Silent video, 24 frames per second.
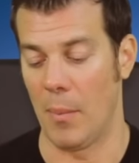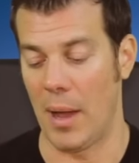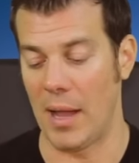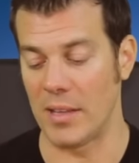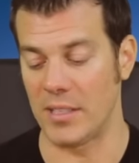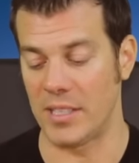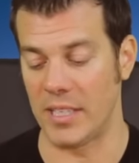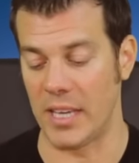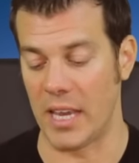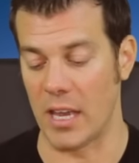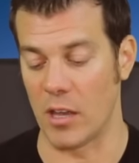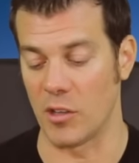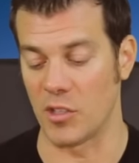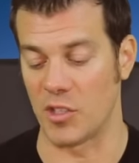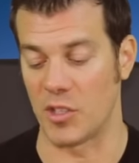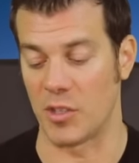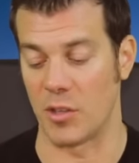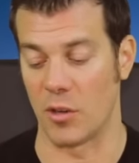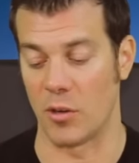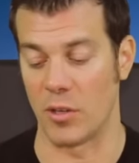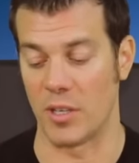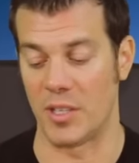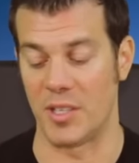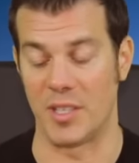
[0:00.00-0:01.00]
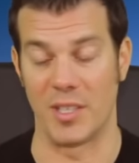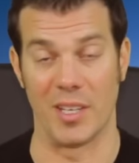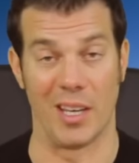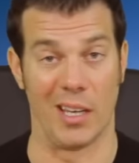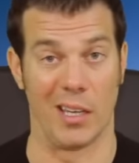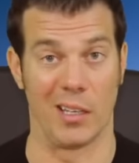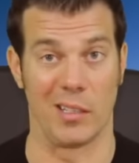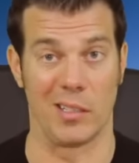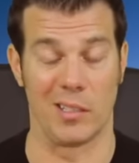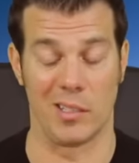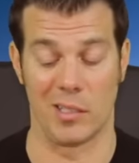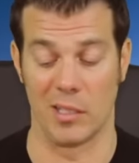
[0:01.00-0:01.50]
Montiel's
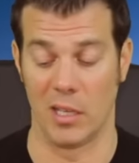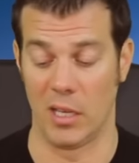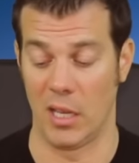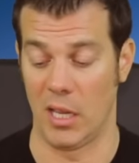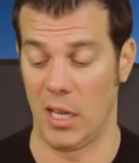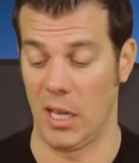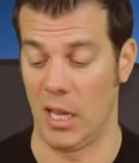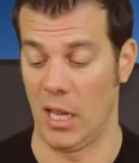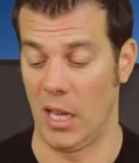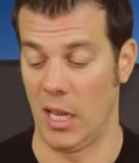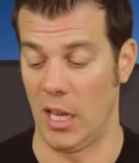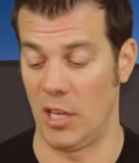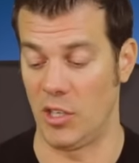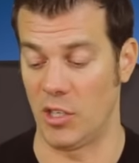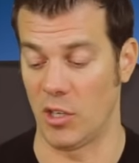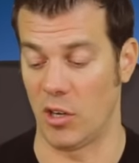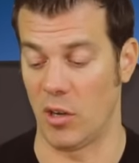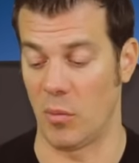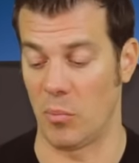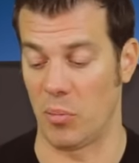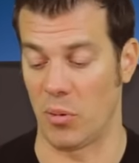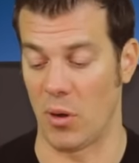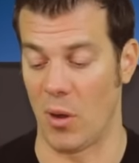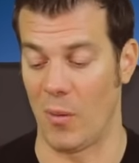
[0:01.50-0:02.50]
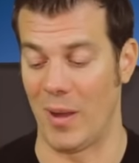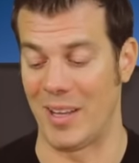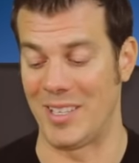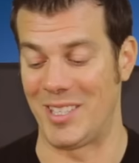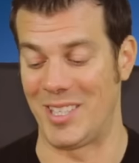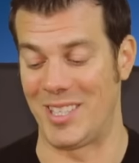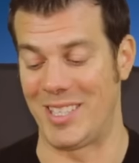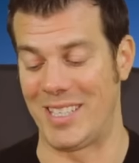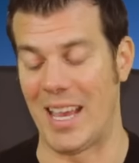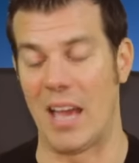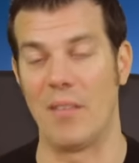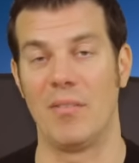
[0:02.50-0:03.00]
36. He turned pro
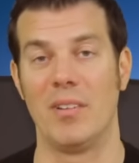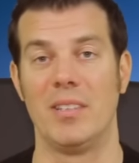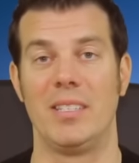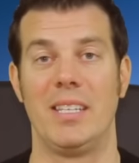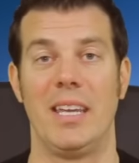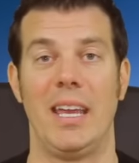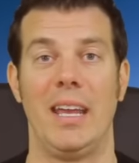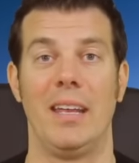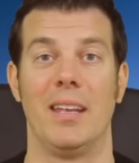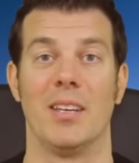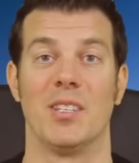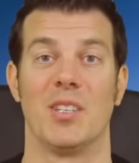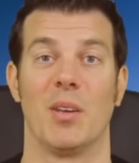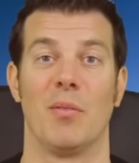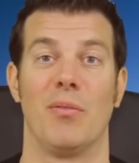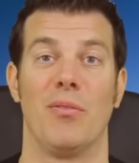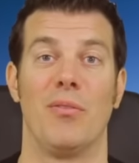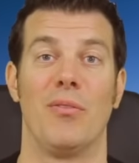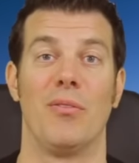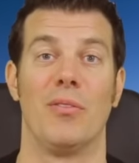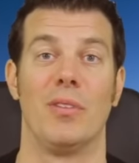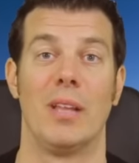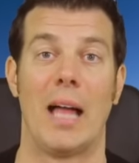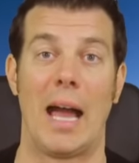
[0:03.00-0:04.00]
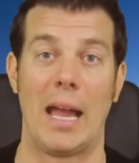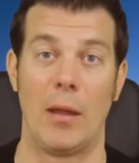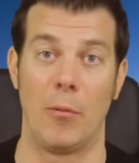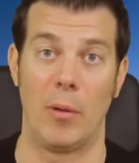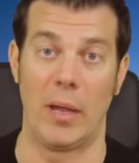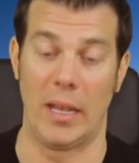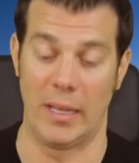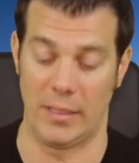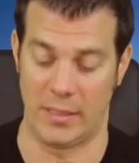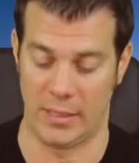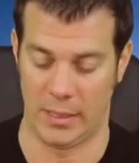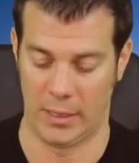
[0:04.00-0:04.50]
at 17 as a
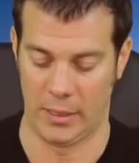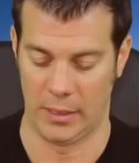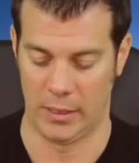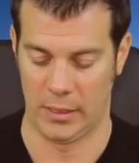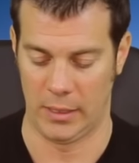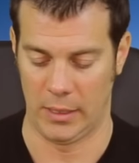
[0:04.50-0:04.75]
flyweight.